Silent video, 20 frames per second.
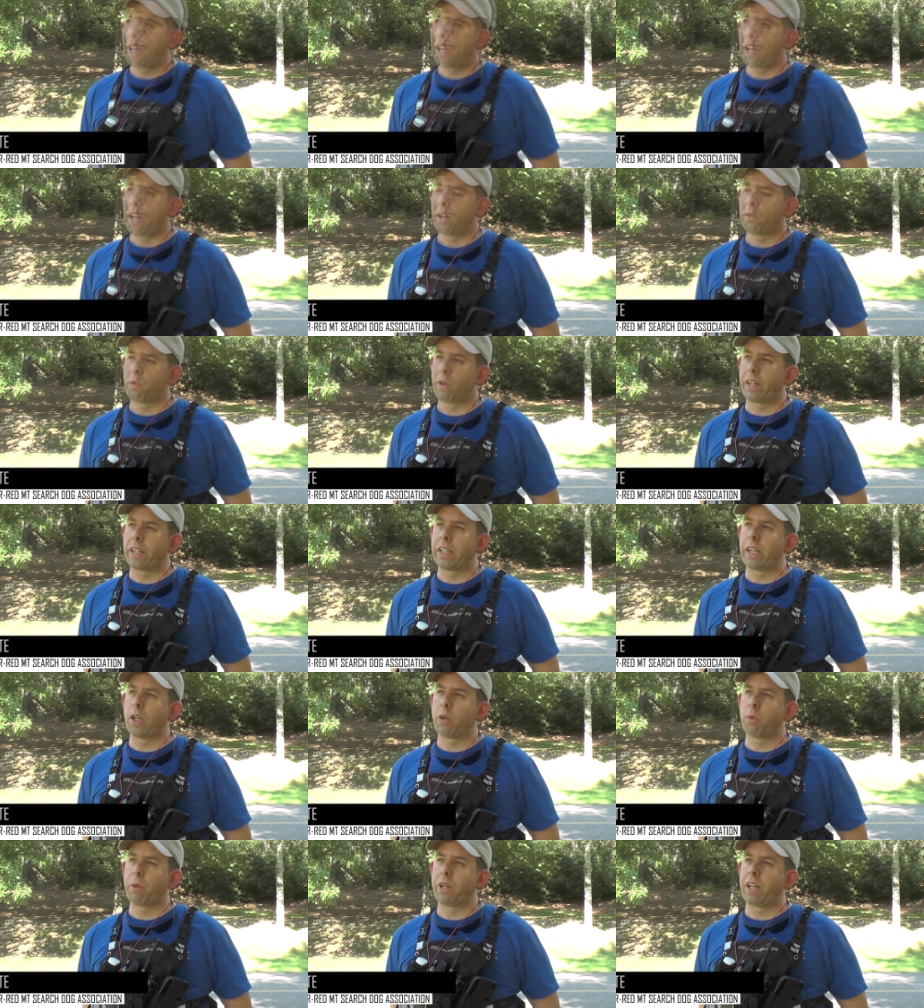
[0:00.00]
And right
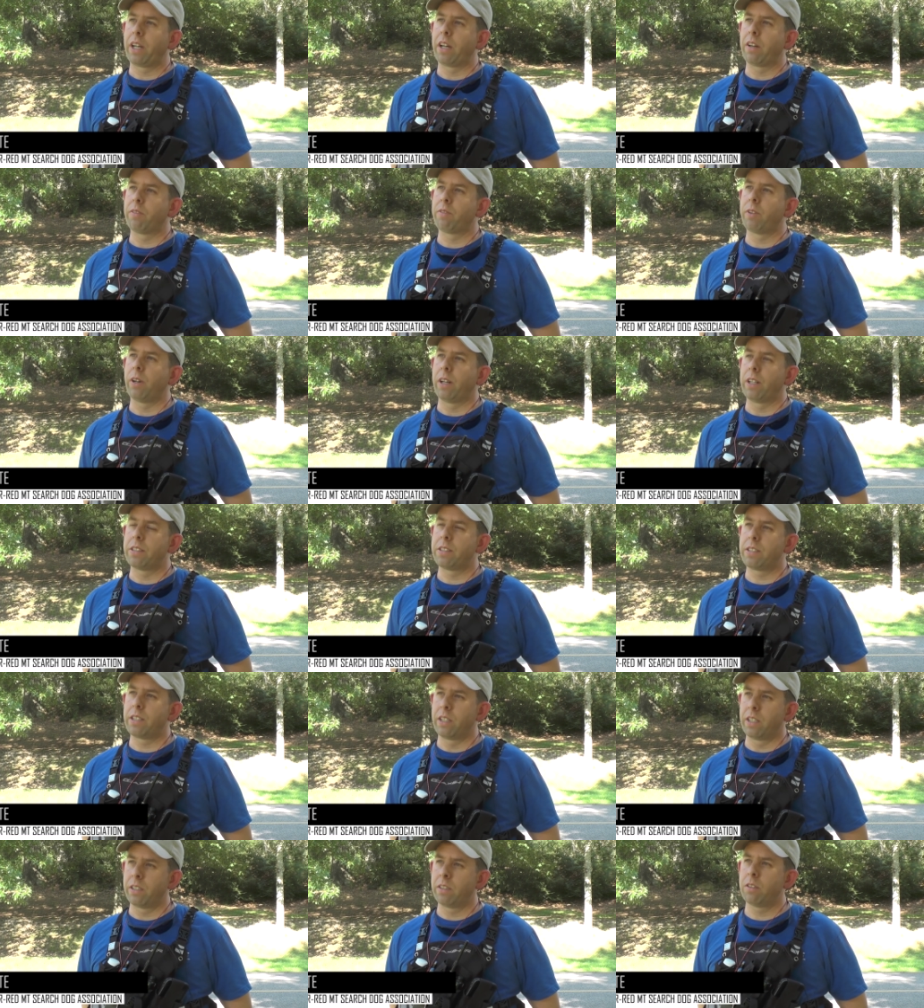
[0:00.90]
now we have uh,
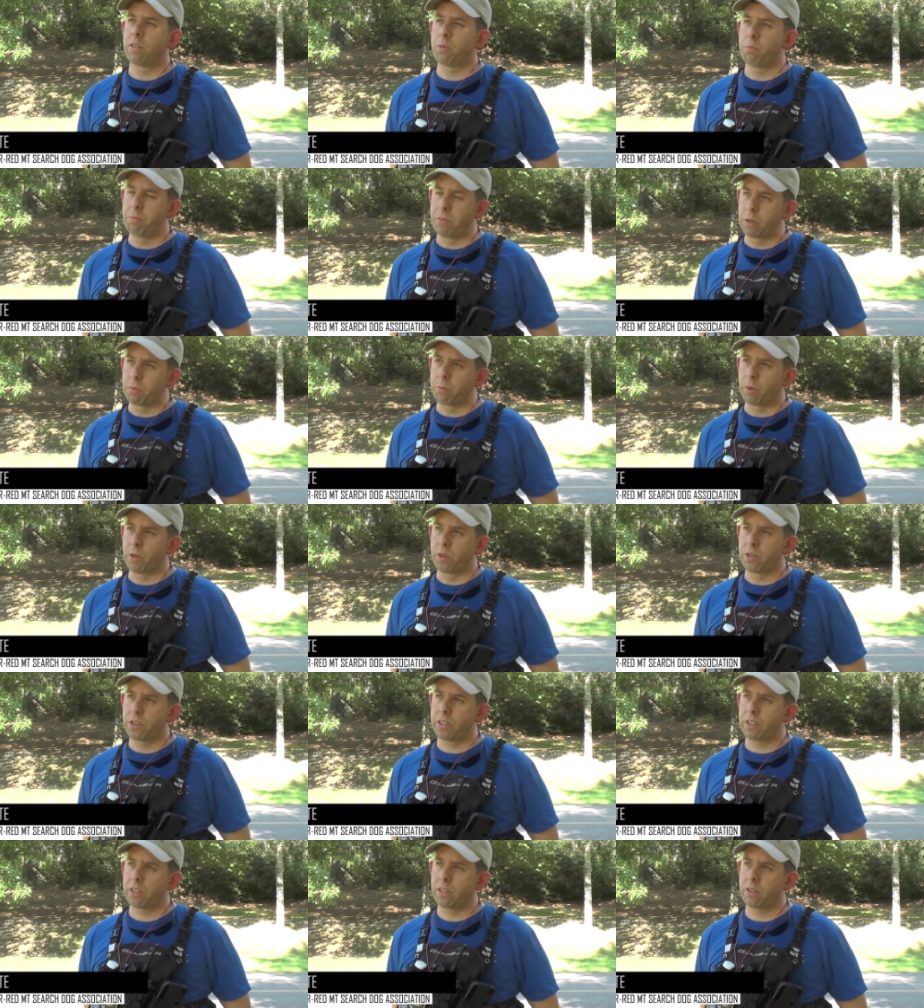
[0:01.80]
10
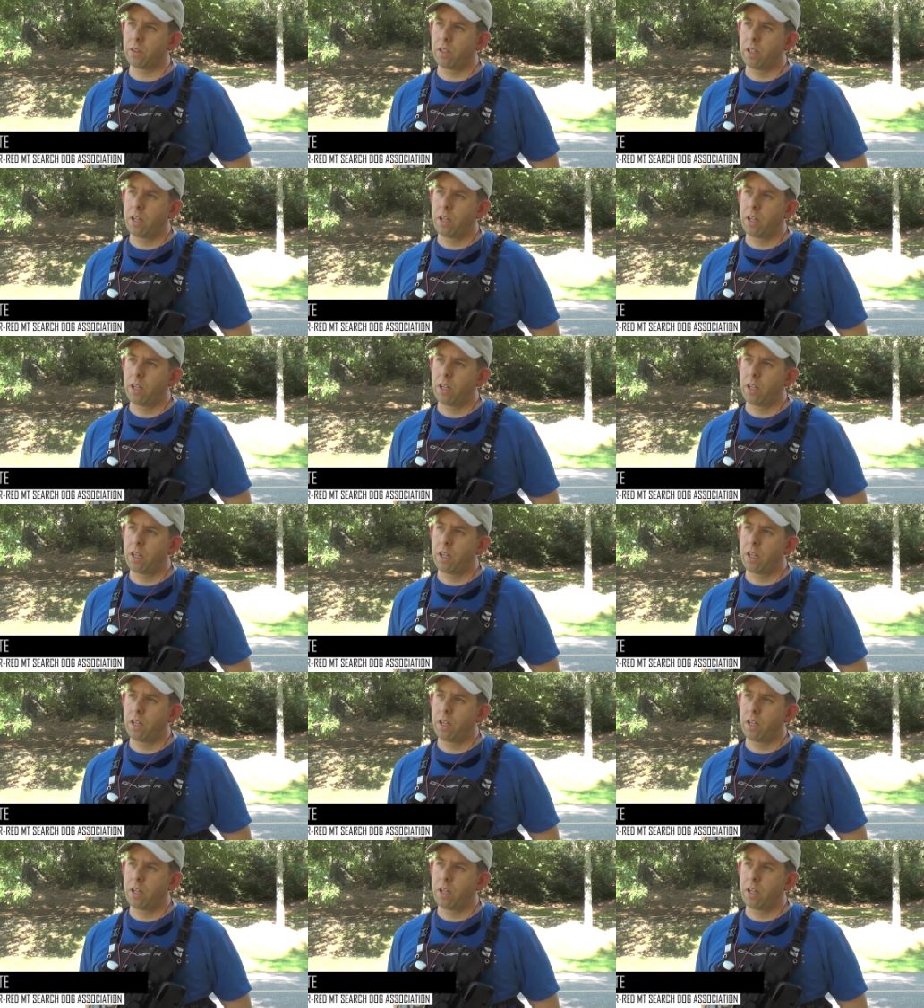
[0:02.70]
members